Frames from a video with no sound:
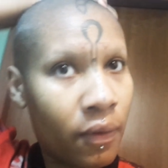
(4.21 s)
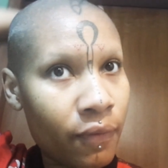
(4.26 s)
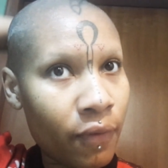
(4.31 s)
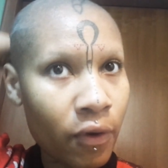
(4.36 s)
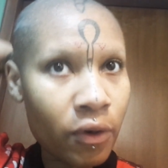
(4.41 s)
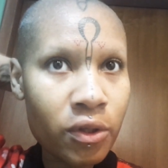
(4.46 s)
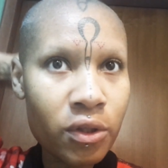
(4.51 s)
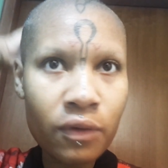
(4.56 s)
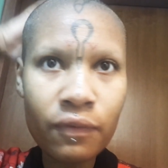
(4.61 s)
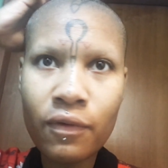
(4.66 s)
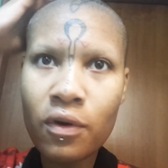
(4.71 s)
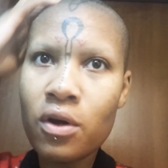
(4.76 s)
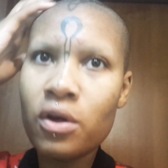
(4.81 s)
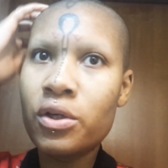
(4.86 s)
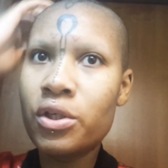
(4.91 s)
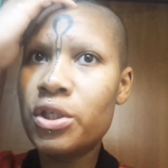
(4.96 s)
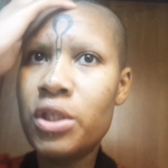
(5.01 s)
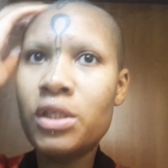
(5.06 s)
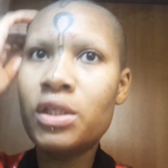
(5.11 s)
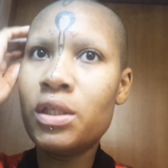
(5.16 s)
First of
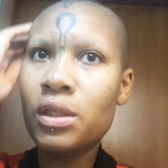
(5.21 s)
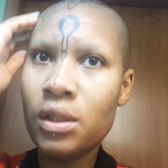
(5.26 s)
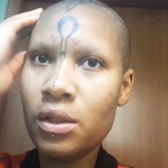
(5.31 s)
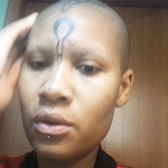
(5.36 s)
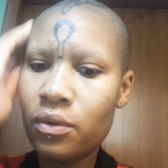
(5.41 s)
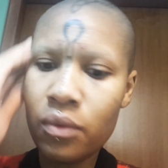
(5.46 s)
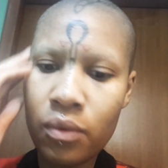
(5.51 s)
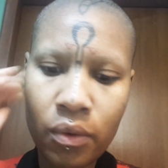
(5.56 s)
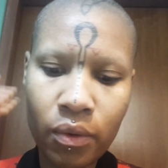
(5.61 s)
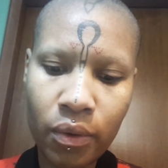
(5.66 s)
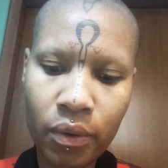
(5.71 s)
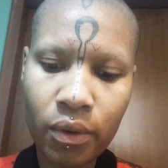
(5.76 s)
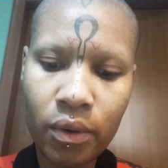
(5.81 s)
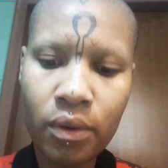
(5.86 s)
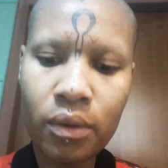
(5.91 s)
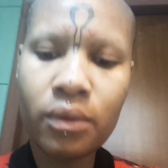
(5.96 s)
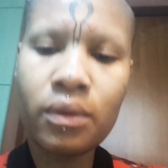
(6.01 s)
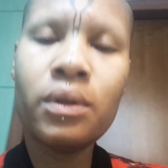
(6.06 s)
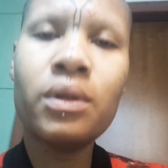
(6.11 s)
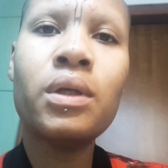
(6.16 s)
all, she's a little girl.
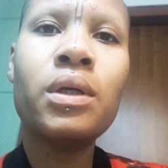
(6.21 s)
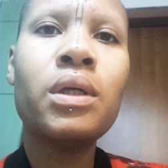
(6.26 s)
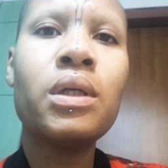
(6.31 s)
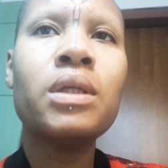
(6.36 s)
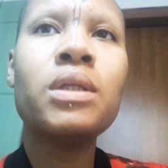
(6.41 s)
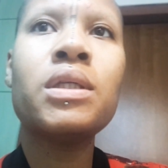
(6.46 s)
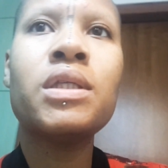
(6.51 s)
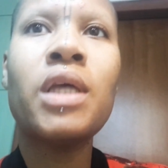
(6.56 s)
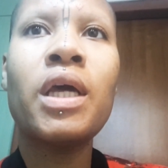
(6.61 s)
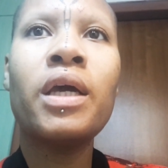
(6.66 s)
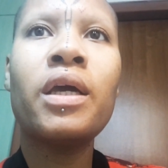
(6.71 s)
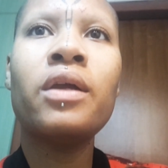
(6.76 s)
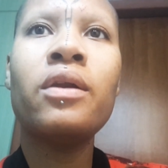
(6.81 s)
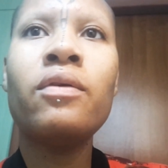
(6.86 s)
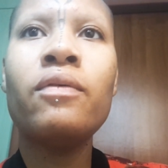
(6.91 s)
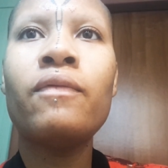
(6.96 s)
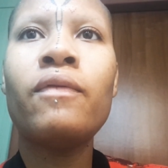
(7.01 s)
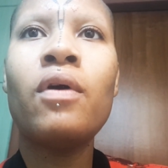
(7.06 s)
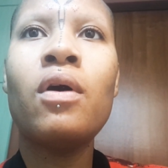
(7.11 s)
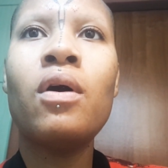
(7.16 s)
Second
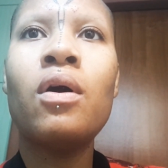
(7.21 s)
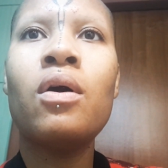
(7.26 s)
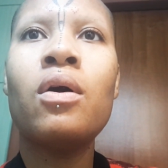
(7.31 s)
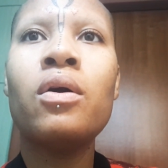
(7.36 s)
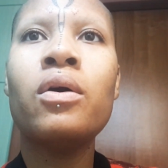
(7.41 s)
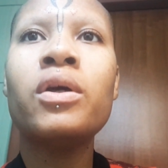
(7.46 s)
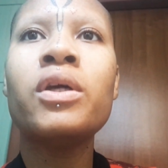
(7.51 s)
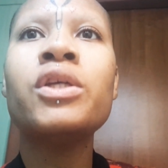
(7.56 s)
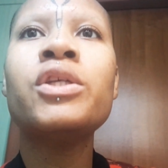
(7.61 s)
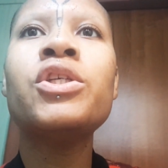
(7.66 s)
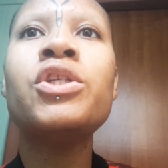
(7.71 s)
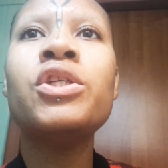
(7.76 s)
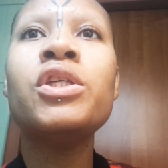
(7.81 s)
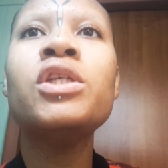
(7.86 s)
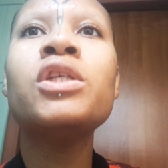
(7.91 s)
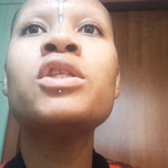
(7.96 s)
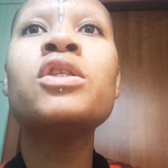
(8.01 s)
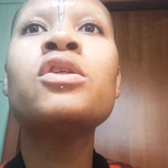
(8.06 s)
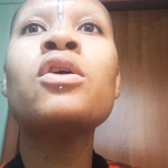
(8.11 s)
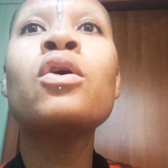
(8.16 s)
of all,
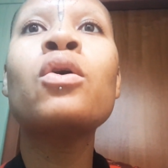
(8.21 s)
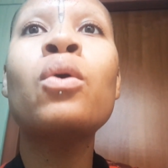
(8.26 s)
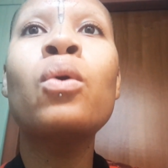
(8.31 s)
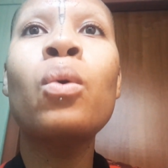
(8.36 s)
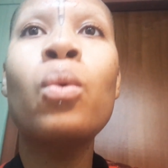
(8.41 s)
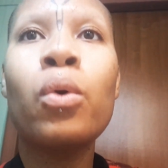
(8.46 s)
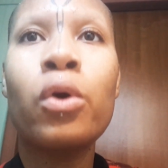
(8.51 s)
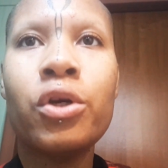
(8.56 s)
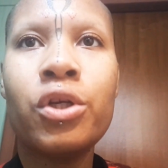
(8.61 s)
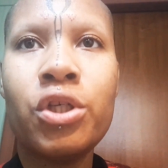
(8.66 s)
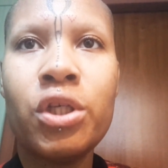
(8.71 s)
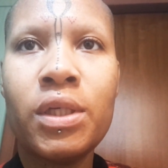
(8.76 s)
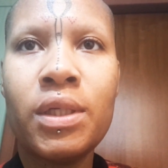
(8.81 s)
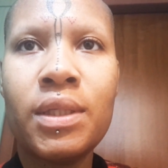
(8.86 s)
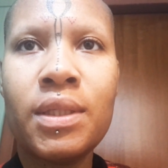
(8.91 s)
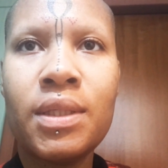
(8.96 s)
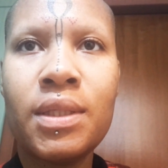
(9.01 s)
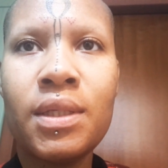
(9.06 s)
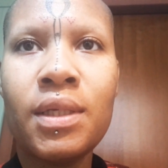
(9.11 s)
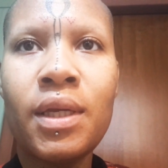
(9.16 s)
she's
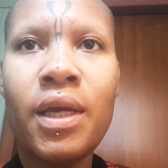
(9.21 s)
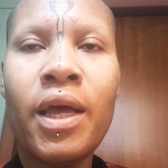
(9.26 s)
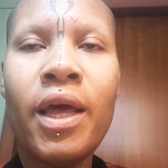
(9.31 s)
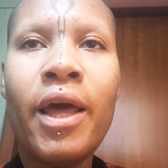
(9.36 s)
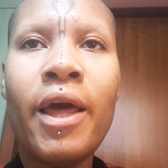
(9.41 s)
gorgeous.